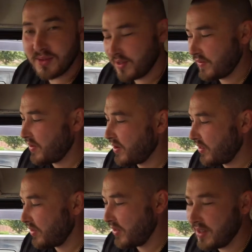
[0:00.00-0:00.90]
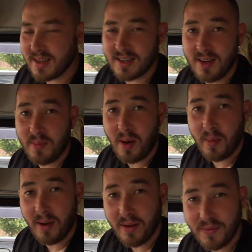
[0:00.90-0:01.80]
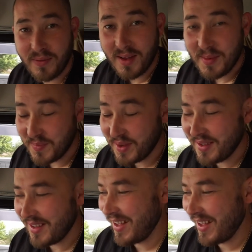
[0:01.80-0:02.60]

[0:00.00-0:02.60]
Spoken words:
just found out that these actually pop off. But